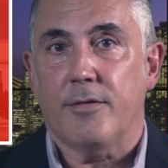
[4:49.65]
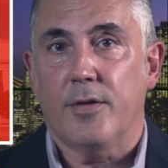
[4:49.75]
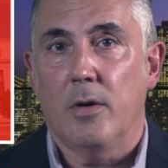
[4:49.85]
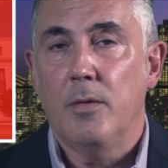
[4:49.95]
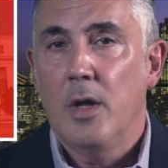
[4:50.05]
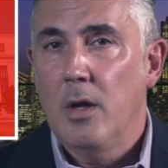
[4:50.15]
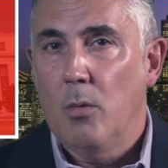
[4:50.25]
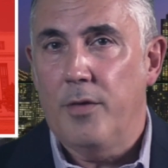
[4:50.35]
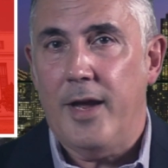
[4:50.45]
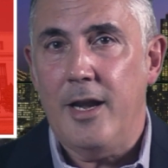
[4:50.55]
So
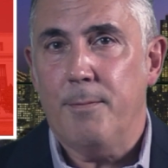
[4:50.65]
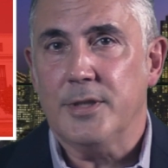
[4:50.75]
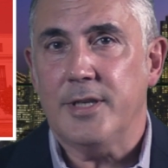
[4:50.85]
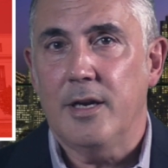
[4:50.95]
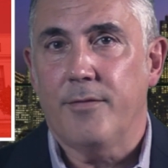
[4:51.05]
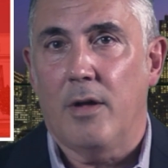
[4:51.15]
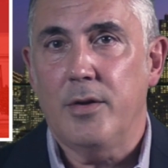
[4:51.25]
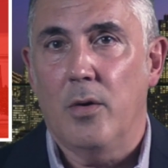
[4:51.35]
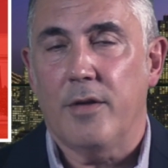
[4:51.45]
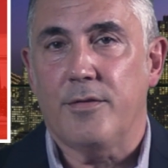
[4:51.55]
with 80% of all
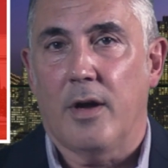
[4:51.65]
U.S.